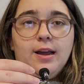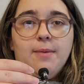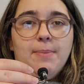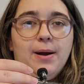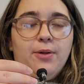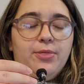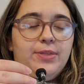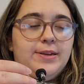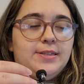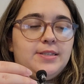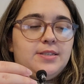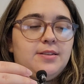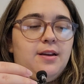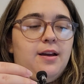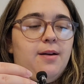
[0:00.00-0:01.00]
about
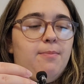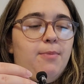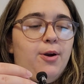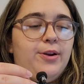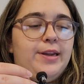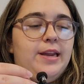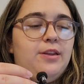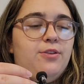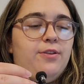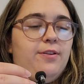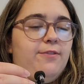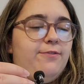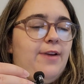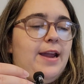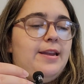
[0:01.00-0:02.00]
this market, you
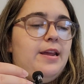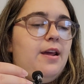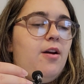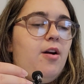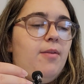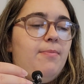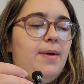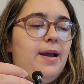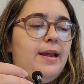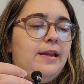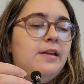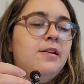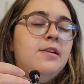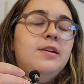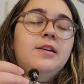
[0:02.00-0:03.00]
can find it on
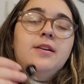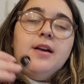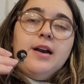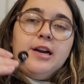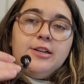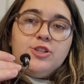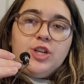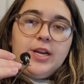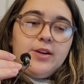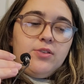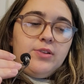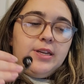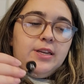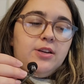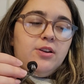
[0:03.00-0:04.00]
my
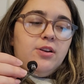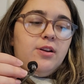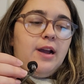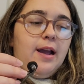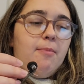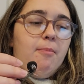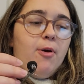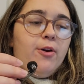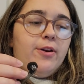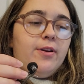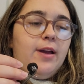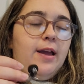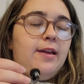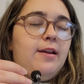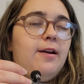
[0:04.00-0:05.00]
channel here. I
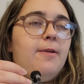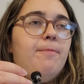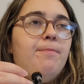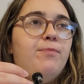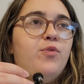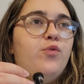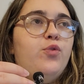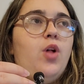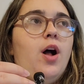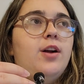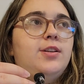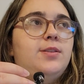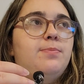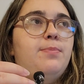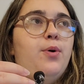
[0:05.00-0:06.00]

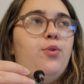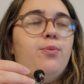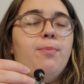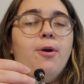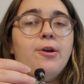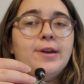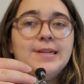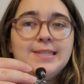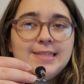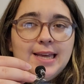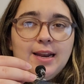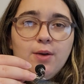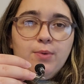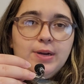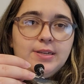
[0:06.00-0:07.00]
vlogged both markets
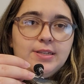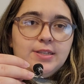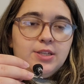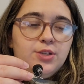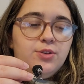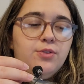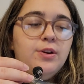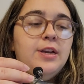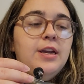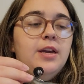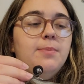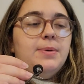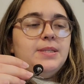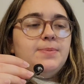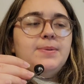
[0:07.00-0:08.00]
that I went to,
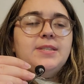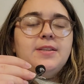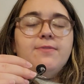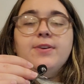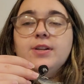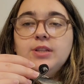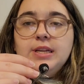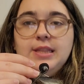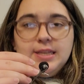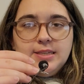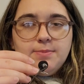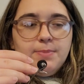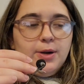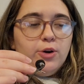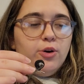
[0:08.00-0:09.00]
but specifically
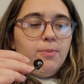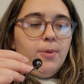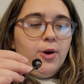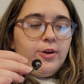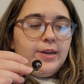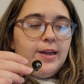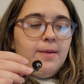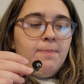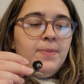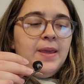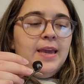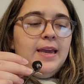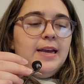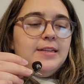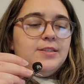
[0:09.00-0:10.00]
this bigger market.
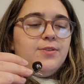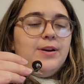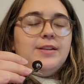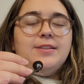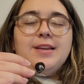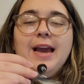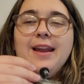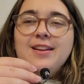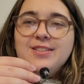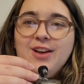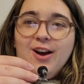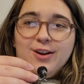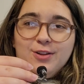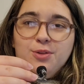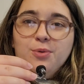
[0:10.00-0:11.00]
And so I kind of
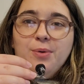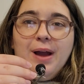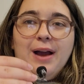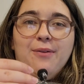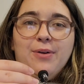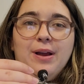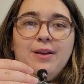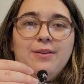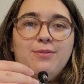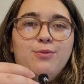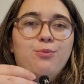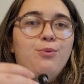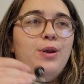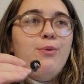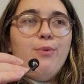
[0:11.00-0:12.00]
talked through how I
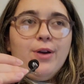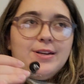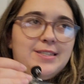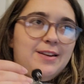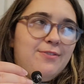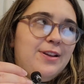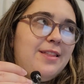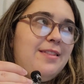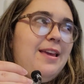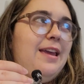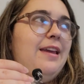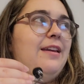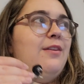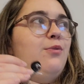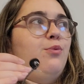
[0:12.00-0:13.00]
reworked
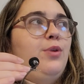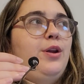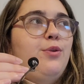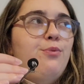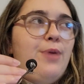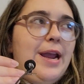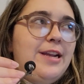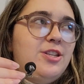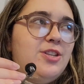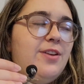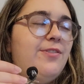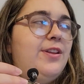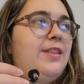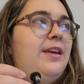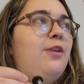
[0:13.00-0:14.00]
everything and rearranged
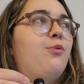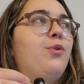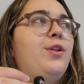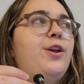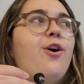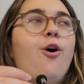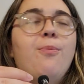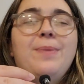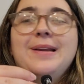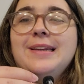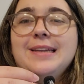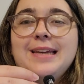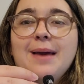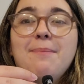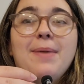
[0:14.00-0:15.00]
everything, really hoping
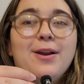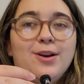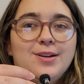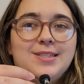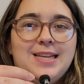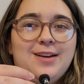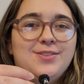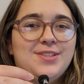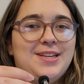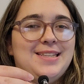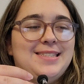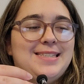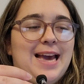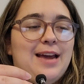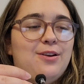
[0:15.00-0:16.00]
to get better sales
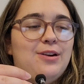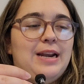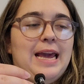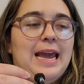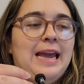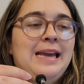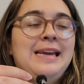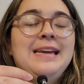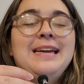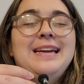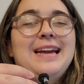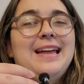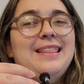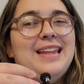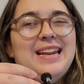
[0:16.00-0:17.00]
on Saturday.
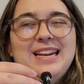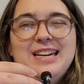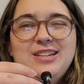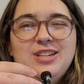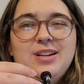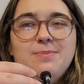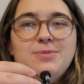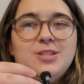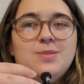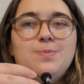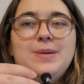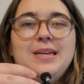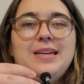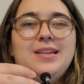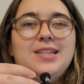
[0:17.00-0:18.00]
And then it ended up
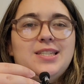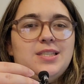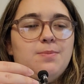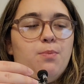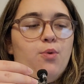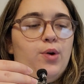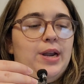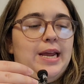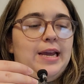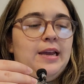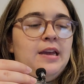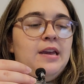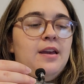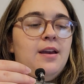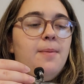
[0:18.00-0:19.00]
just being disappointing.